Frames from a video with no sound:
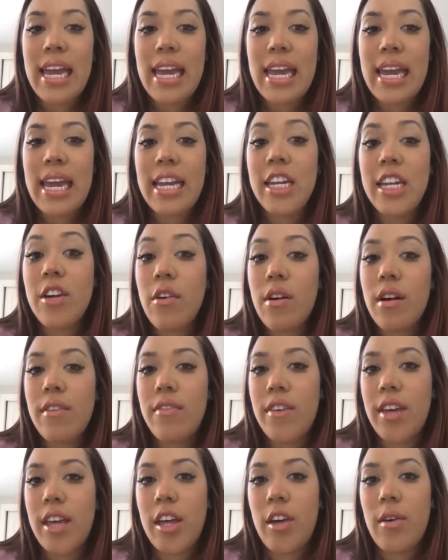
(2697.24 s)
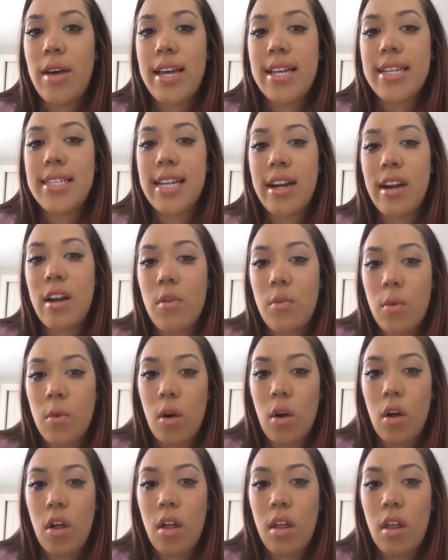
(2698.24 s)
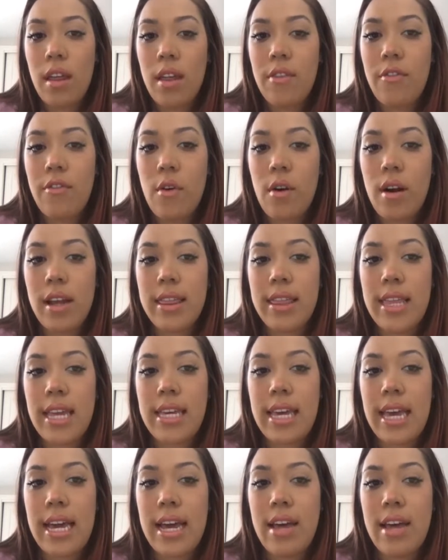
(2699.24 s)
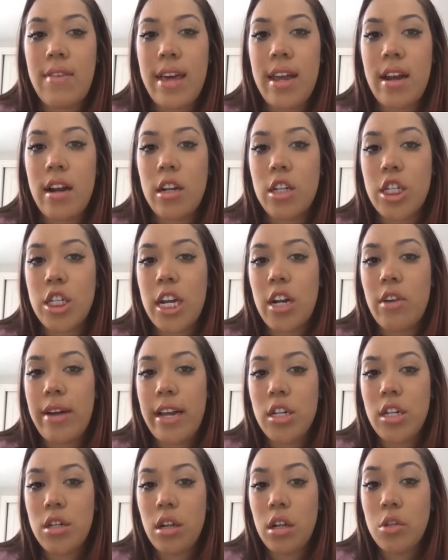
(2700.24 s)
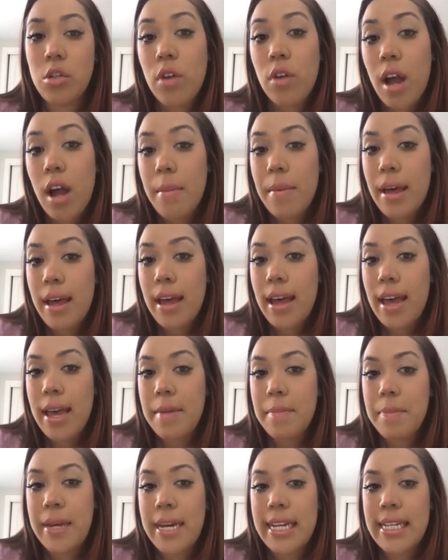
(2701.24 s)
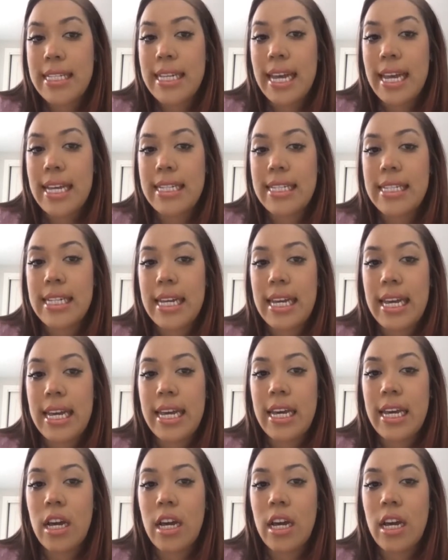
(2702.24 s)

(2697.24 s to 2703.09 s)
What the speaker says: your view, is there a role for thinking of intergenerational trauma and PTSD